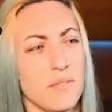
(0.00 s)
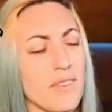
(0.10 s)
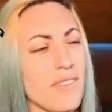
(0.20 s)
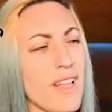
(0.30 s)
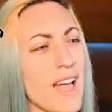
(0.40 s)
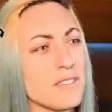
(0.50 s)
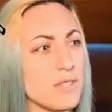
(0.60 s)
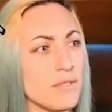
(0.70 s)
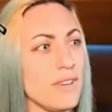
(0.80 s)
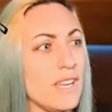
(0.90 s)
the last
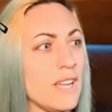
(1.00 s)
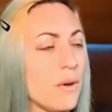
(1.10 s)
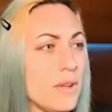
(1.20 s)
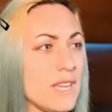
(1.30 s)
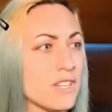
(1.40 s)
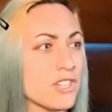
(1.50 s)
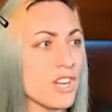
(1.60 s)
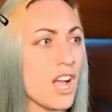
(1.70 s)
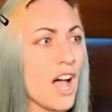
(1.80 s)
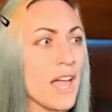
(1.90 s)
music video we
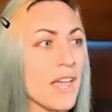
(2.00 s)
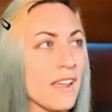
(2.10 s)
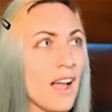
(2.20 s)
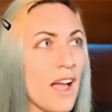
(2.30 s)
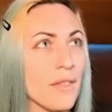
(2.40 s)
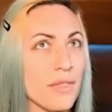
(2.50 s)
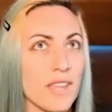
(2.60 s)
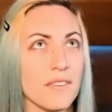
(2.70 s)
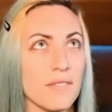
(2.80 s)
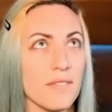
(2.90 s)
shot, I
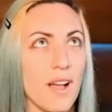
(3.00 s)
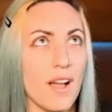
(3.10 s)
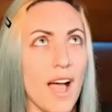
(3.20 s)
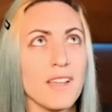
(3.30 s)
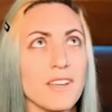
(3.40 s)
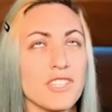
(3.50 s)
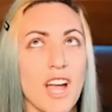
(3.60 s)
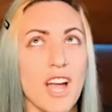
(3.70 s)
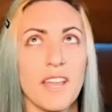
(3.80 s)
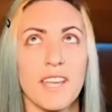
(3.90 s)
think I
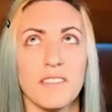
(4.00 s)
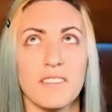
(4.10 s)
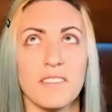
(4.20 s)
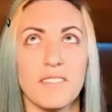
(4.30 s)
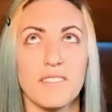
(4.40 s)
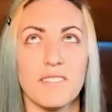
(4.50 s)
shot it and